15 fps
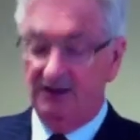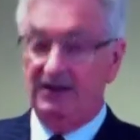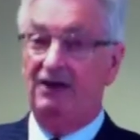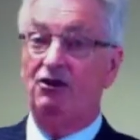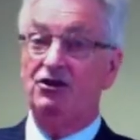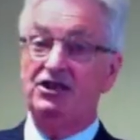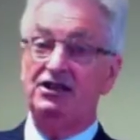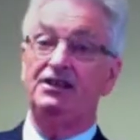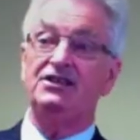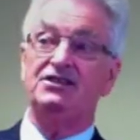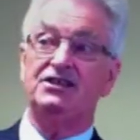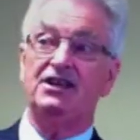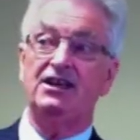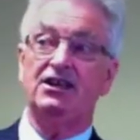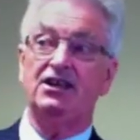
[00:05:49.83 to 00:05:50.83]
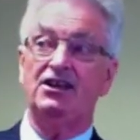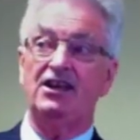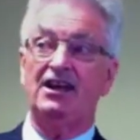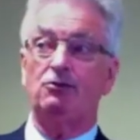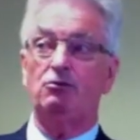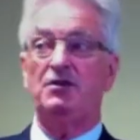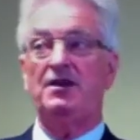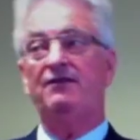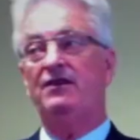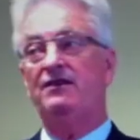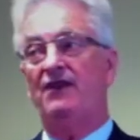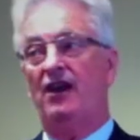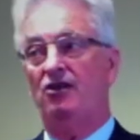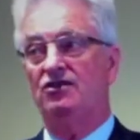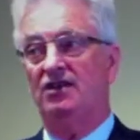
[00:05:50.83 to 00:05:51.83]
Now, I nearly said connect with
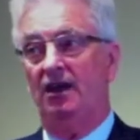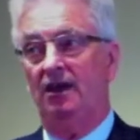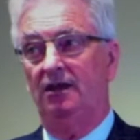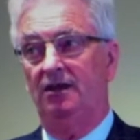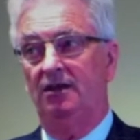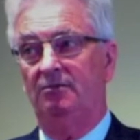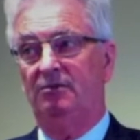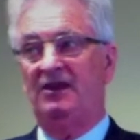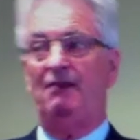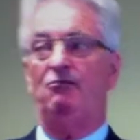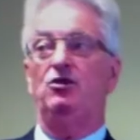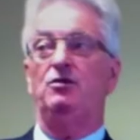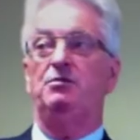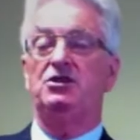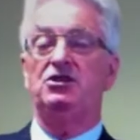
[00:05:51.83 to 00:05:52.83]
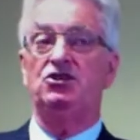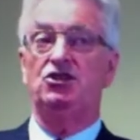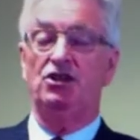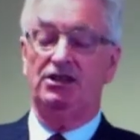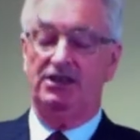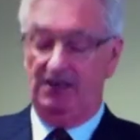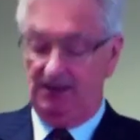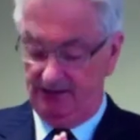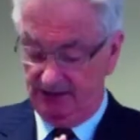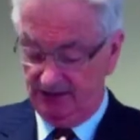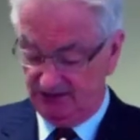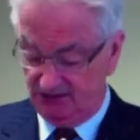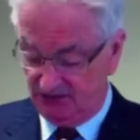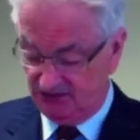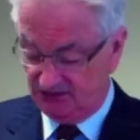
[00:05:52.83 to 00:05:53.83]
every voter, but that would have been cheeky,
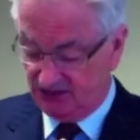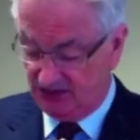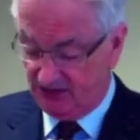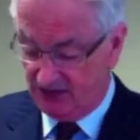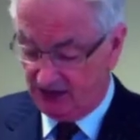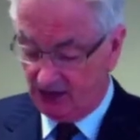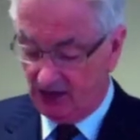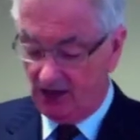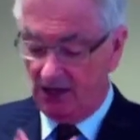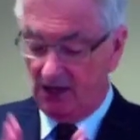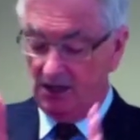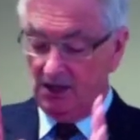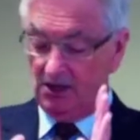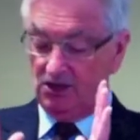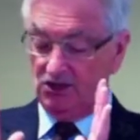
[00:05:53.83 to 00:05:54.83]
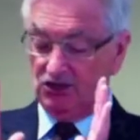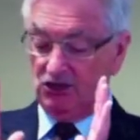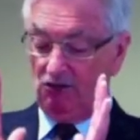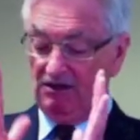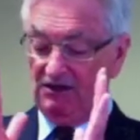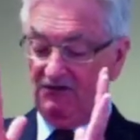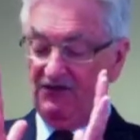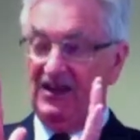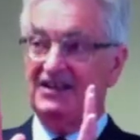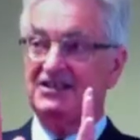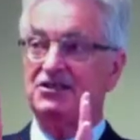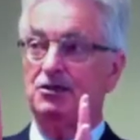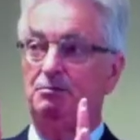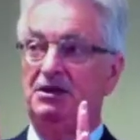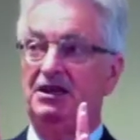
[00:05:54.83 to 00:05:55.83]
so I didn't say that. Sorry,
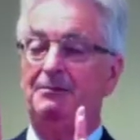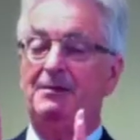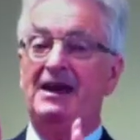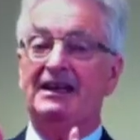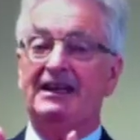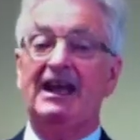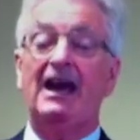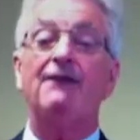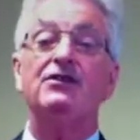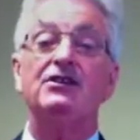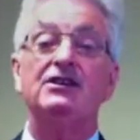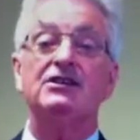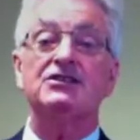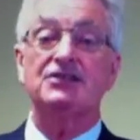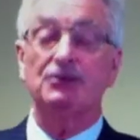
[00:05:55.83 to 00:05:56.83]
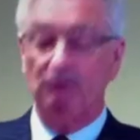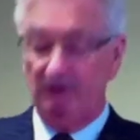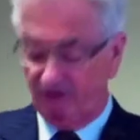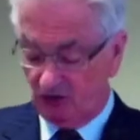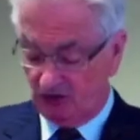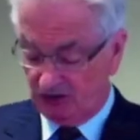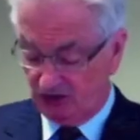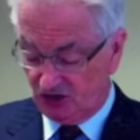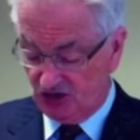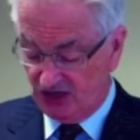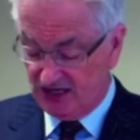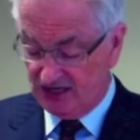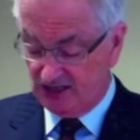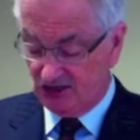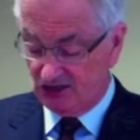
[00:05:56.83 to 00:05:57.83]
that's the bit about governance that we've got to
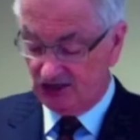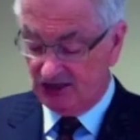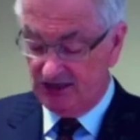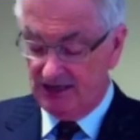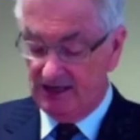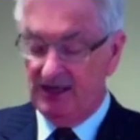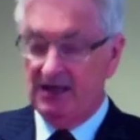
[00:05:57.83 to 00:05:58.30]
change.